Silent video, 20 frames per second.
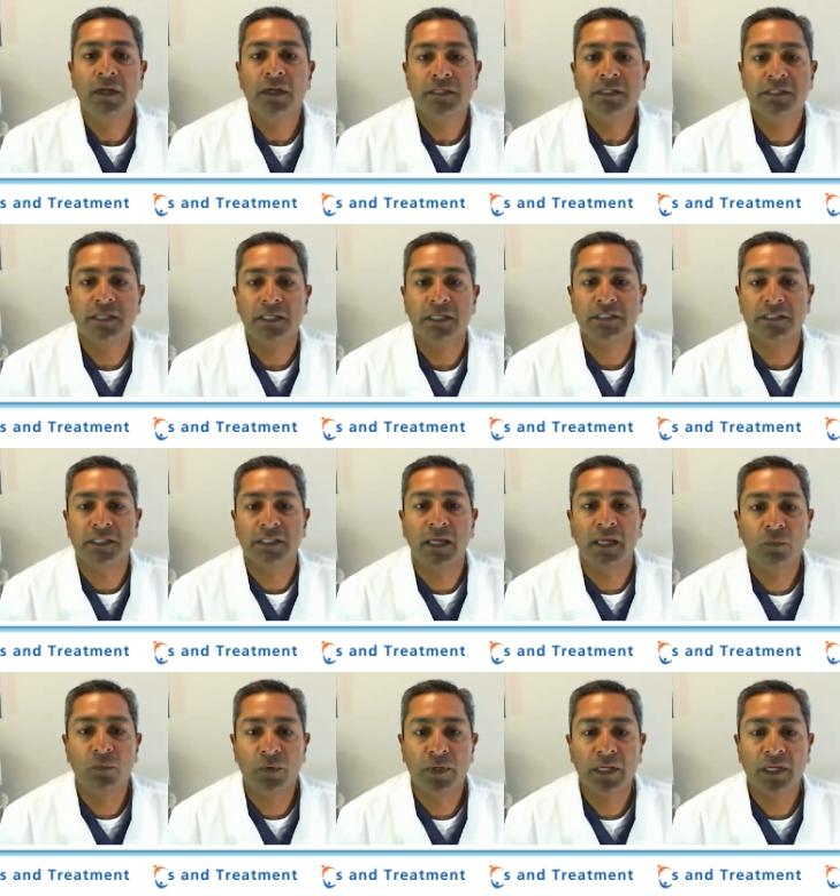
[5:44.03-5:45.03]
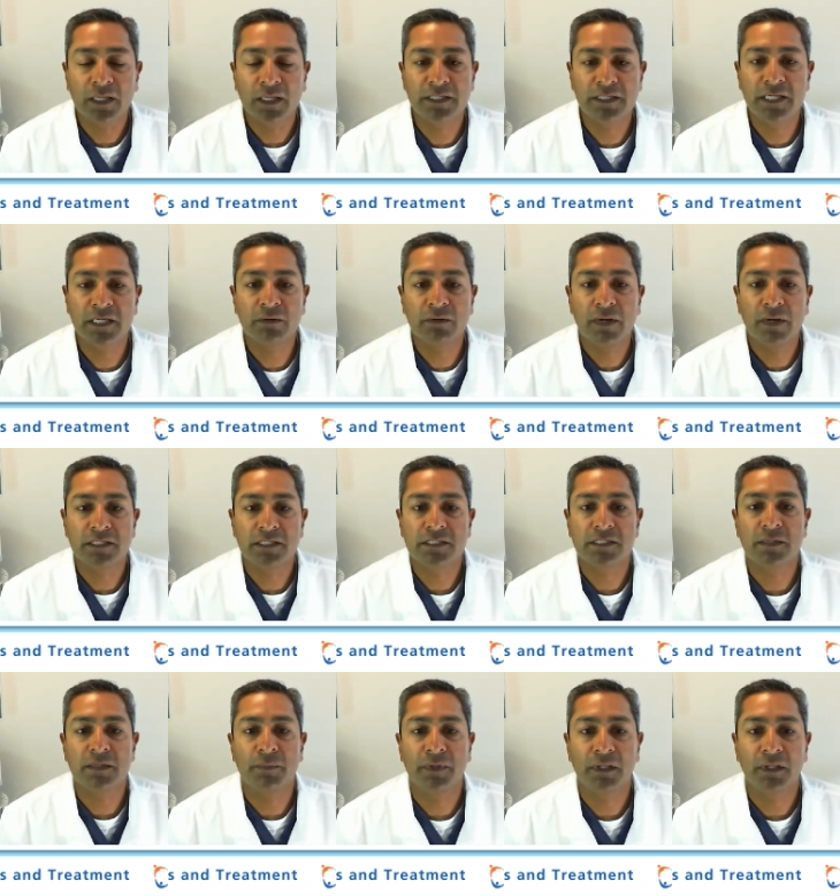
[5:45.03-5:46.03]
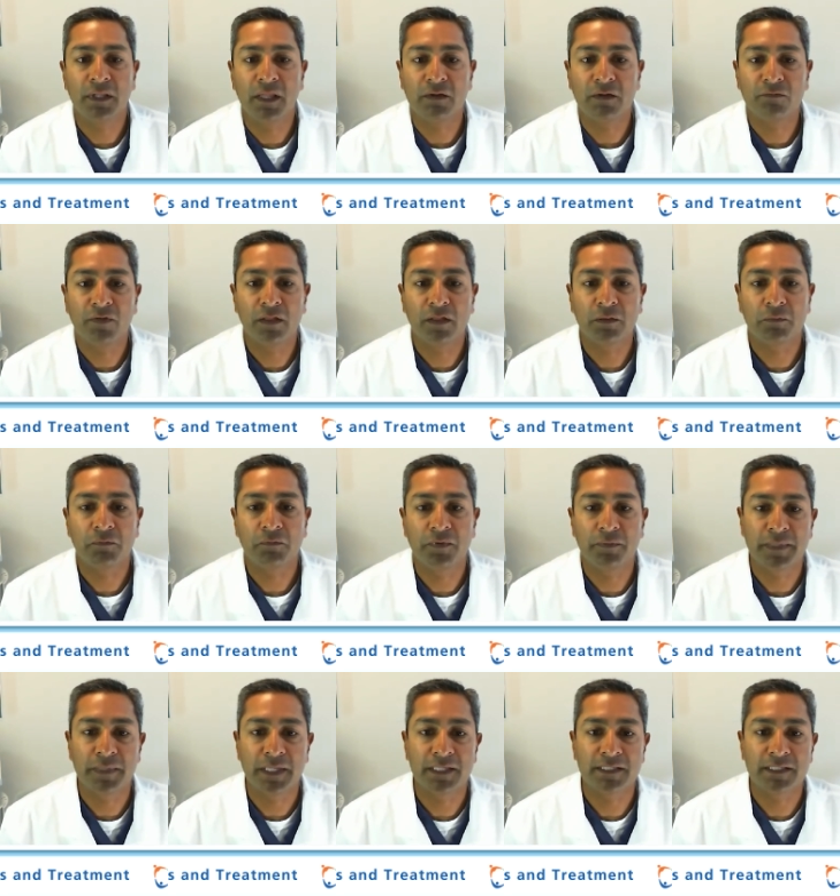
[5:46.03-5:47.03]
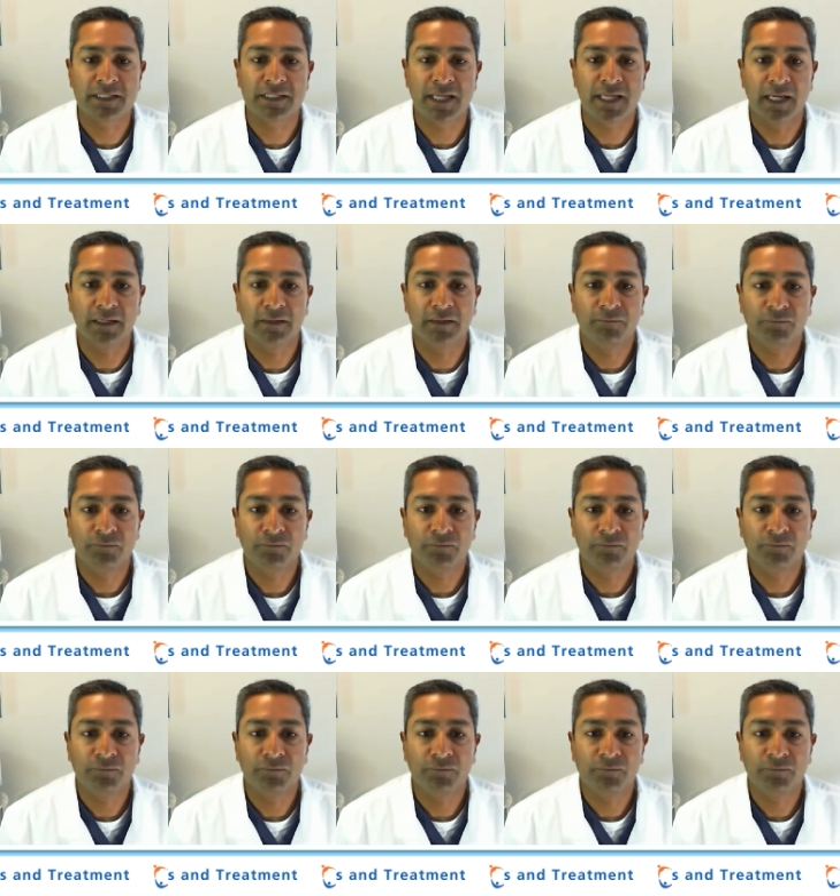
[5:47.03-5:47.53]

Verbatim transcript: such that we can decrease some of the lung volume from the inside.